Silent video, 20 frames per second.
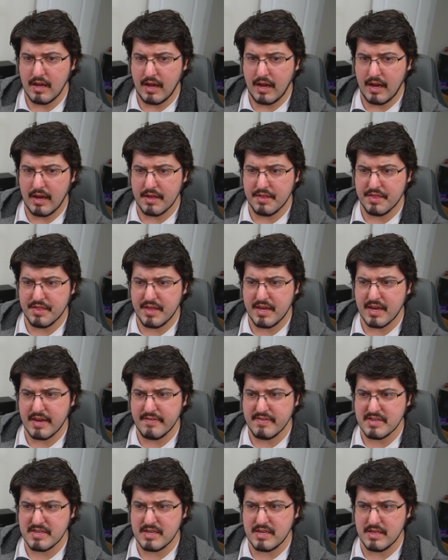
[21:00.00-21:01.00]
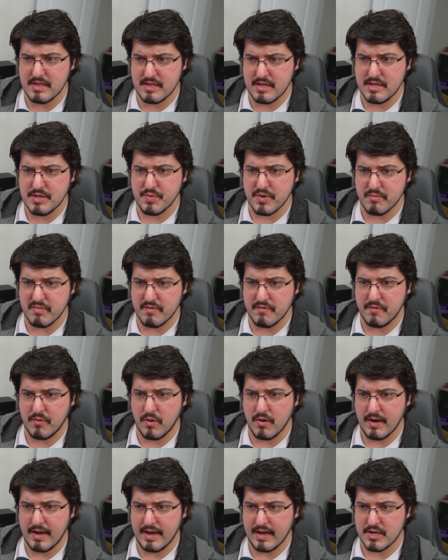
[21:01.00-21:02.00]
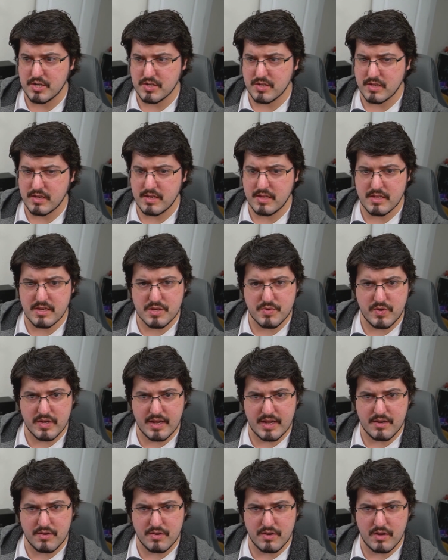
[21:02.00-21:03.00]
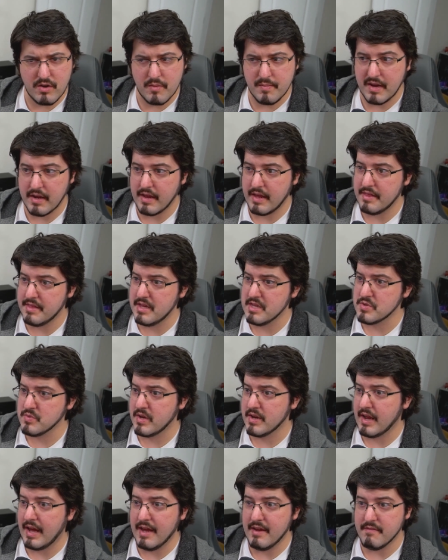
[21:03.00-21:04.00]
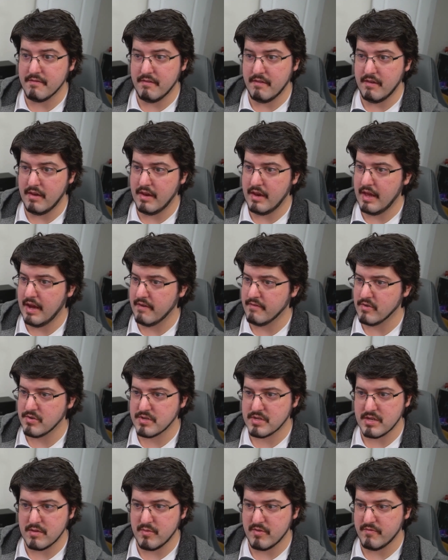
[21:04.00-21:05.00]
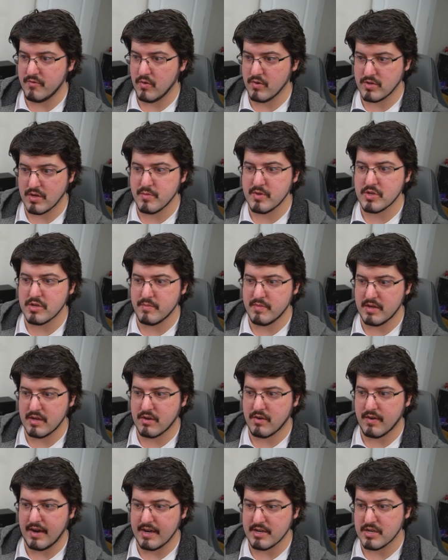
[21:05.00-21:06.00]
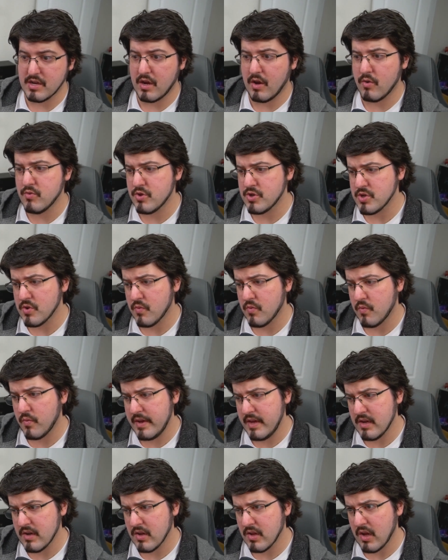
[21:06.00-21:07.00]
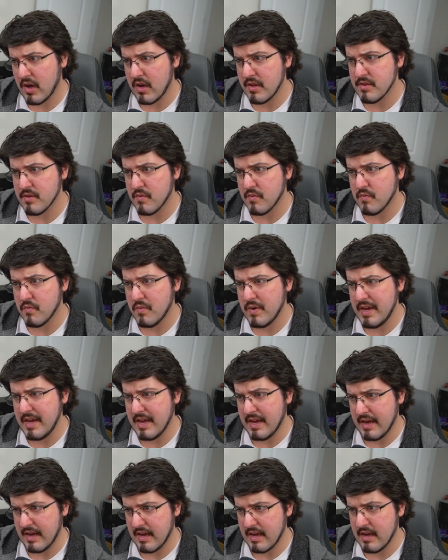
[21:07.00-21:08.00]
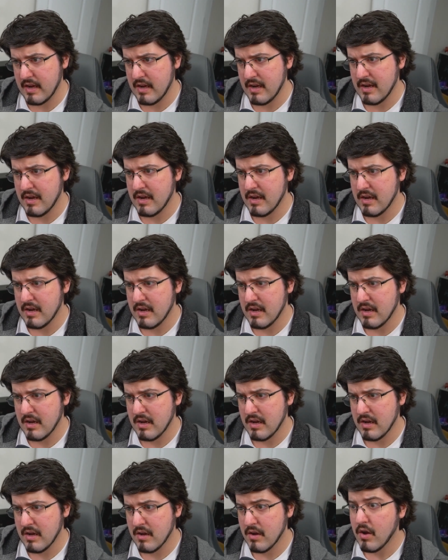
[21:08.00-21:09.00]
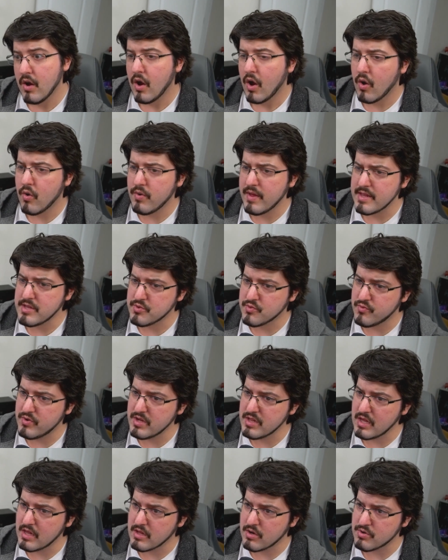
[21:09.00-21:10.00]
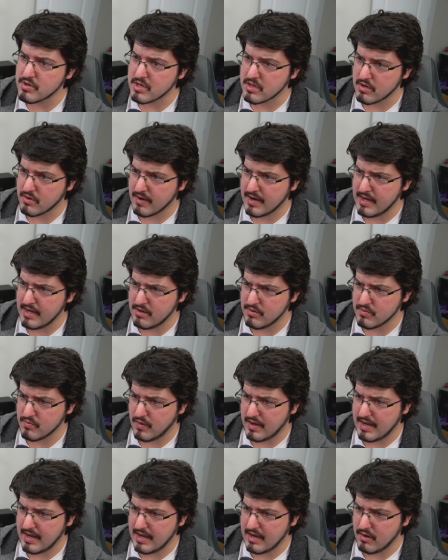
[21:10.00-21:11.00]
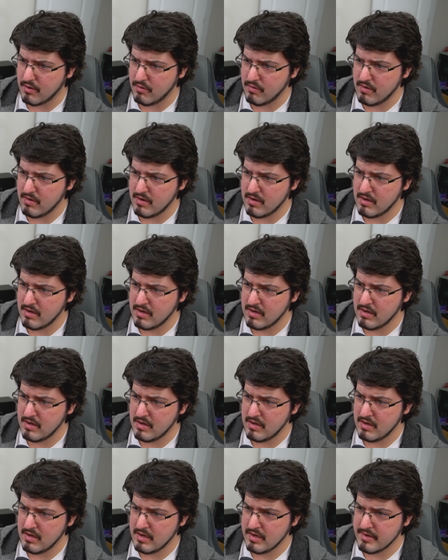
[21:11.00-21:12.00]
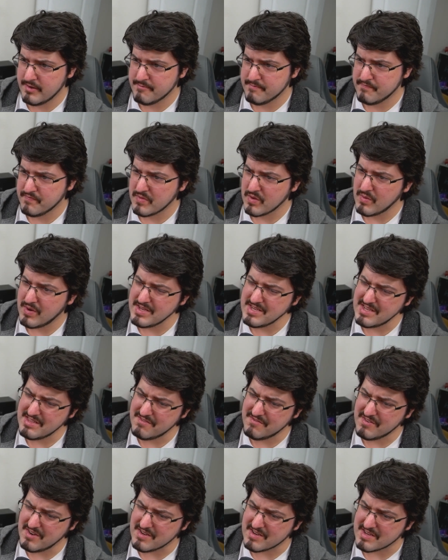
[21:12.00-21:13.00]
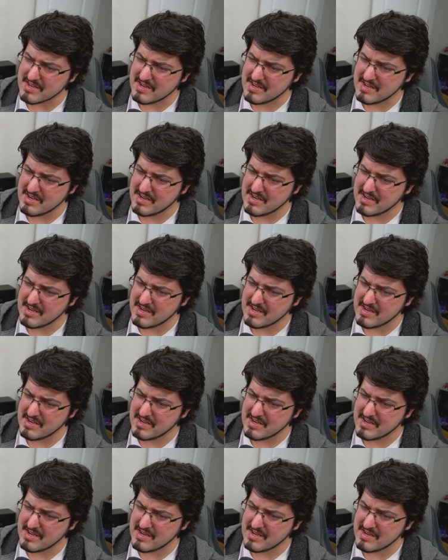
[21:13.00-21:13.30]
I think I've seen this one before, actually. This one I don't know about, and this one I have never seen before, so I'm assuming it crashed. Oh, there's a wheel on the wing. Oh, that's really low to the ground. Wow is he at the front?